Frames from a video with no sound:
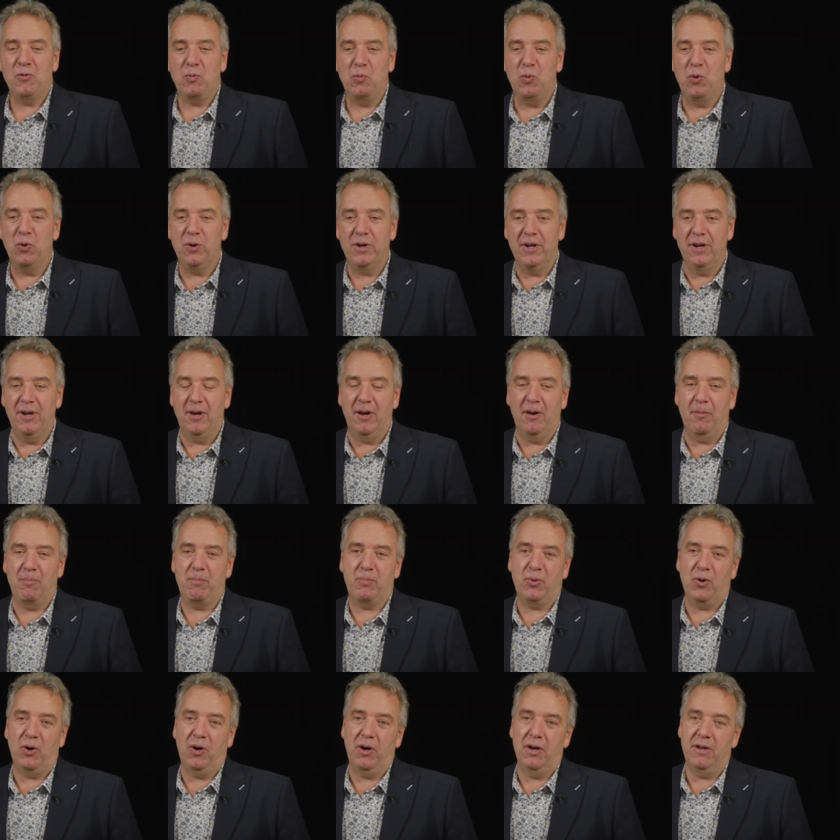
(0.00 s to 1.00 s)
awarded a
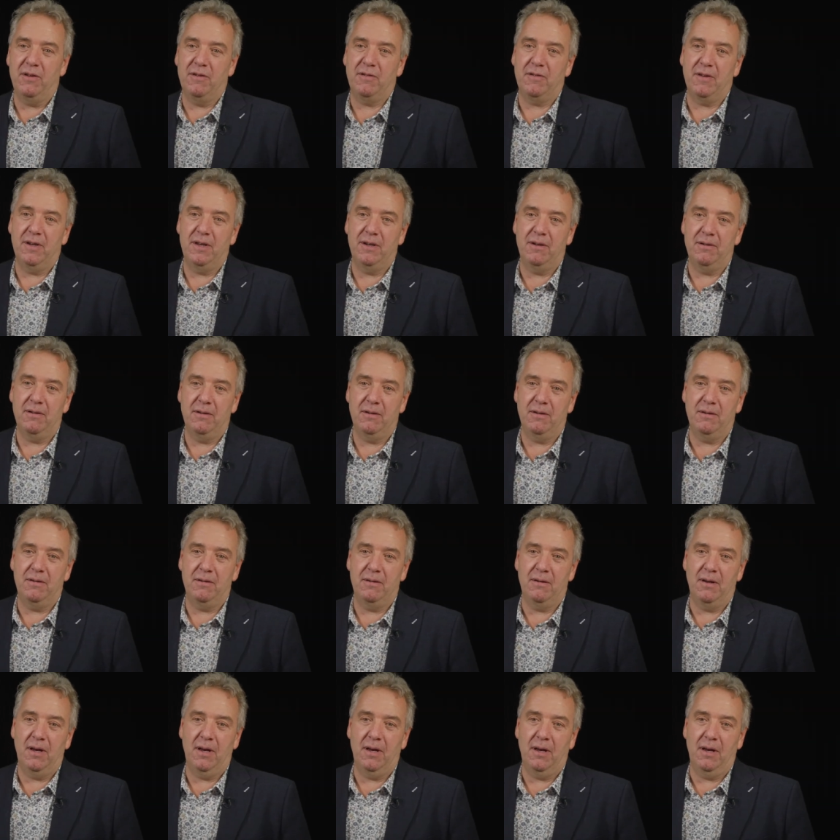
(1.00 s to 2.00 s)
prize
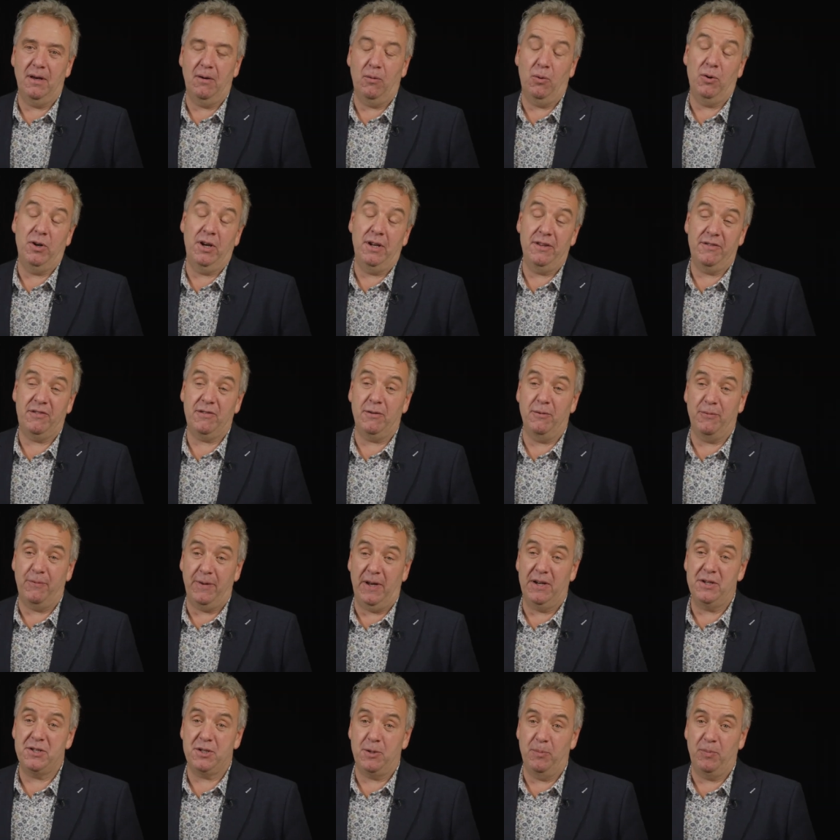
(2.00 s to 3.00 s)
in, uh, or a Lister
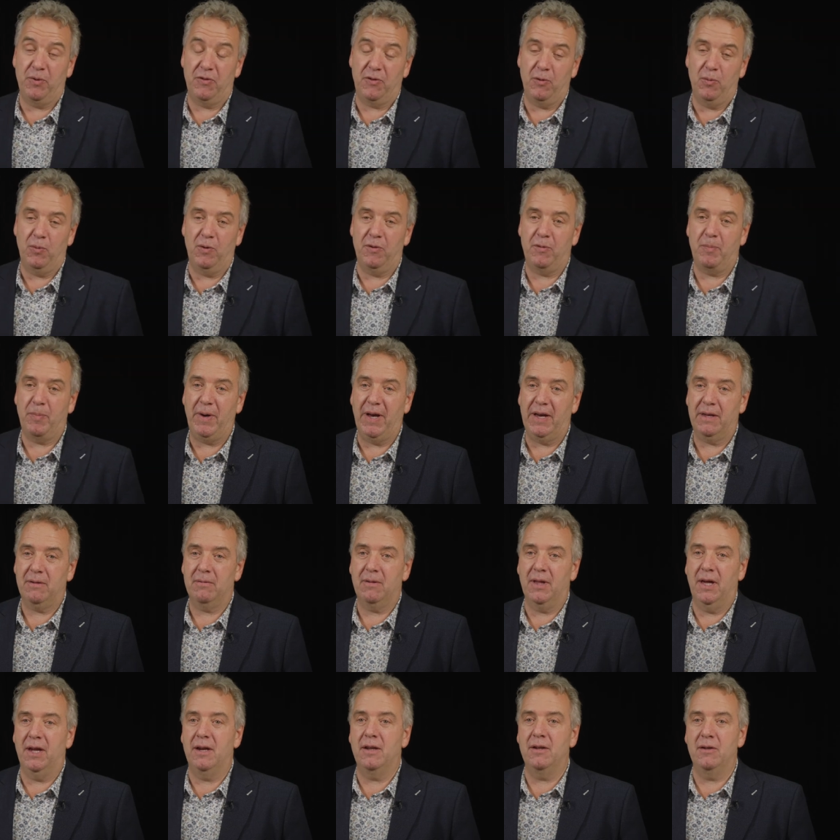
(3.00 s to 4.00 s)
fellowship as it was back
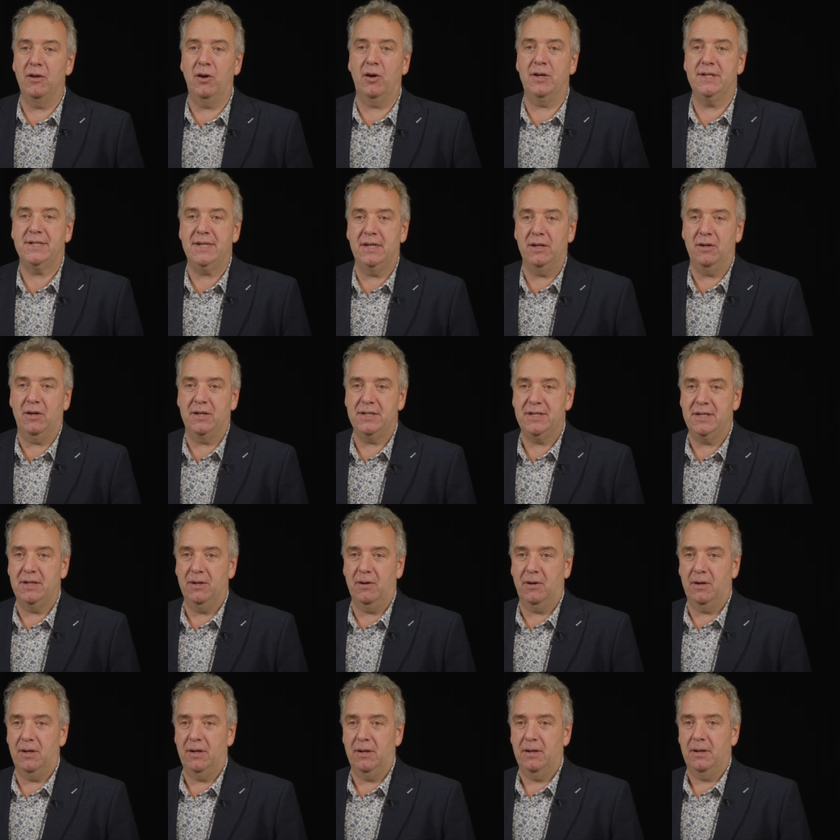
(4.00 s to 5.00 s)
then in
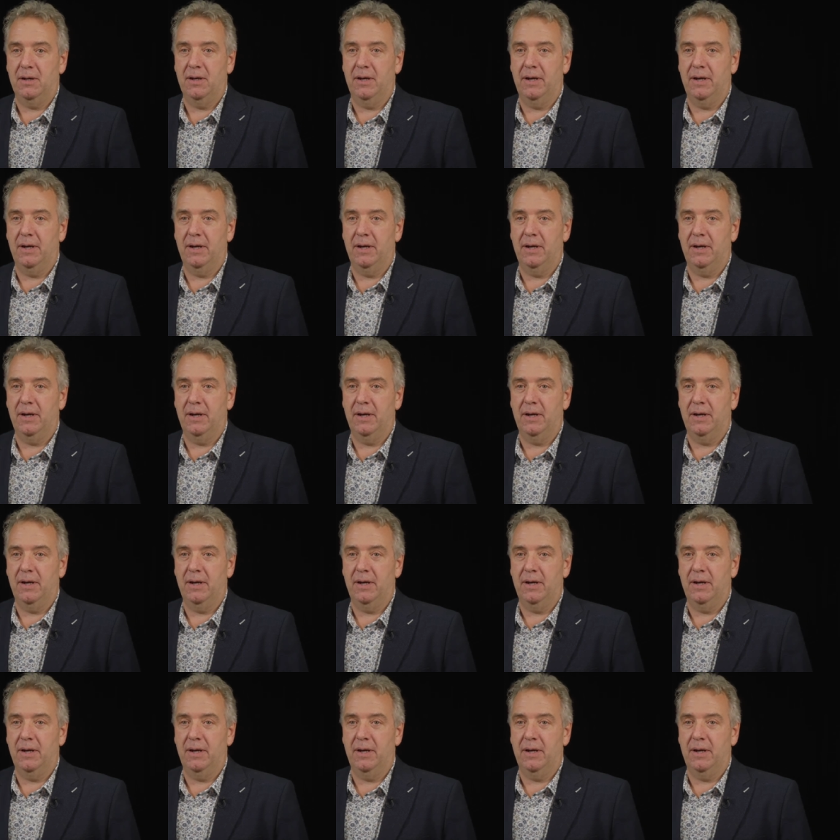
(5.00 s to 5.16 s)
1999.